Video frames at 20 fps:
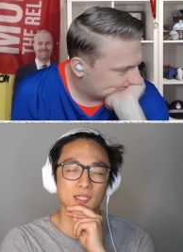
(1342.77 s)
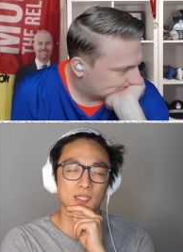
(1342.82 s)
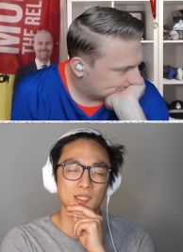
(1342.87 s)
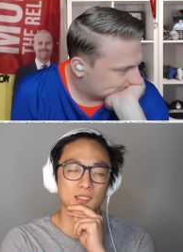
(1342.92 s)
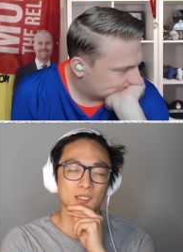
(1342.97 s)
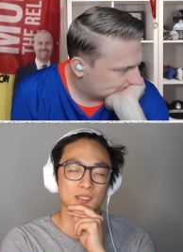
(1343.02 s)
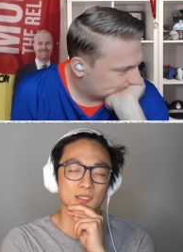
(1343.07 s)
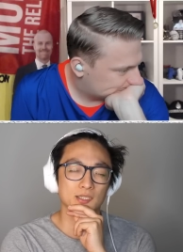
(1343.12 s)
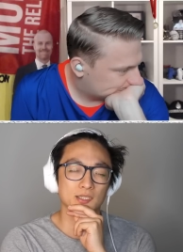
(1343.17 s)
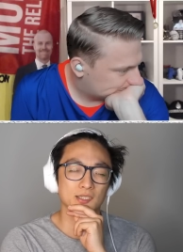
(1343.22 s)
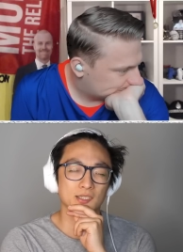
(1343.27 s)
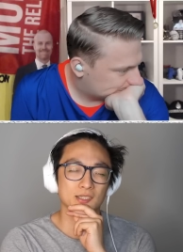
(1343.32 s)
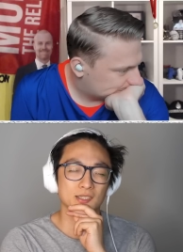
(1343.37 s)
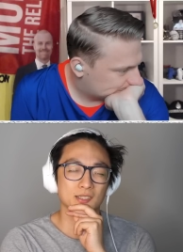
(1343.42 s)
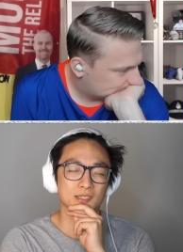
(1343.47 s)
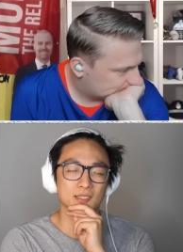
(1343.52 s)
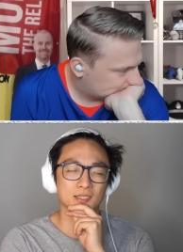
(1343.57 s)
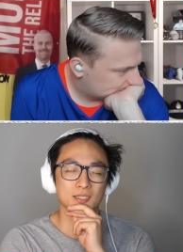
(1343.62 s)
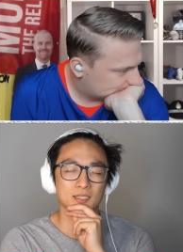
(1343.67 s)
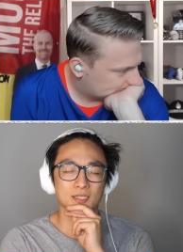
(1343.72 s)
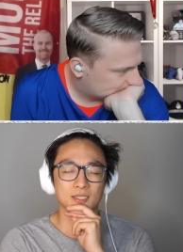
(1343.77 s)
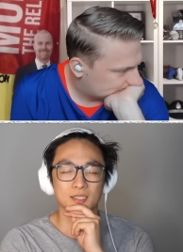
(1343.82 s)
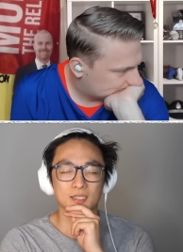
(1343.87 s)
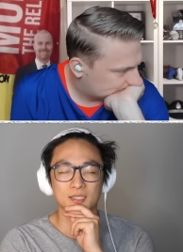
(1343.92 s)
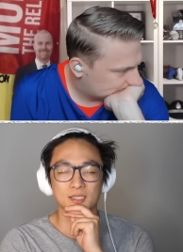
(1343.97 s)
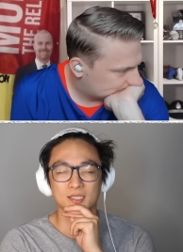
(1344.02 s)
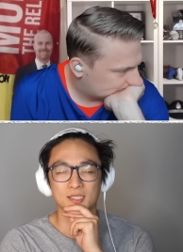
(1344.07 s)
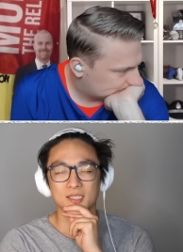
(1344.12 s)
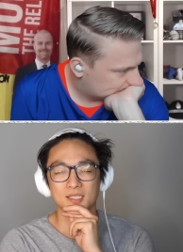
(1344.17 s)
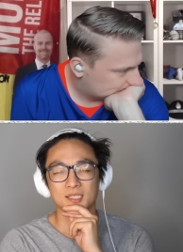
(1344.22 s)

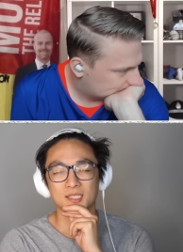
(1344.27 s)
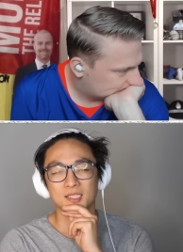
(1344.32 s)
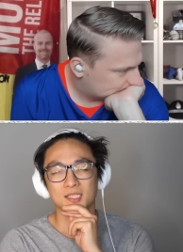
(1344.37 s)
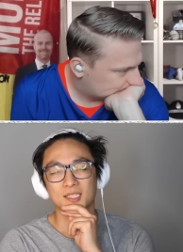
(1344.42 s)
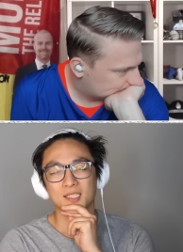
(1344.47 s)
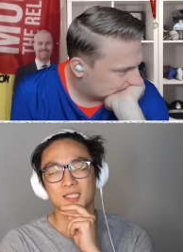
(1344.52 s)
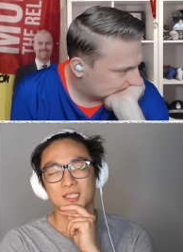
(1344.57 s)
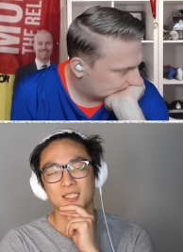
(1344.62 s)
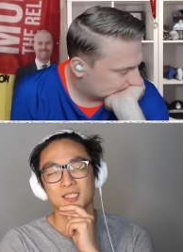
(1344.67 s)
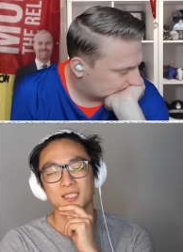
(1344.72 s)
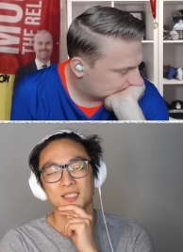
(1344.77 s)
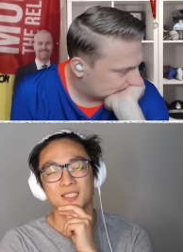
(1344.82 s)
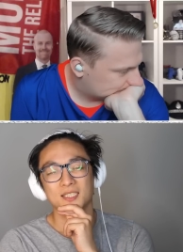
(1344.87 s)
Nobody speaks.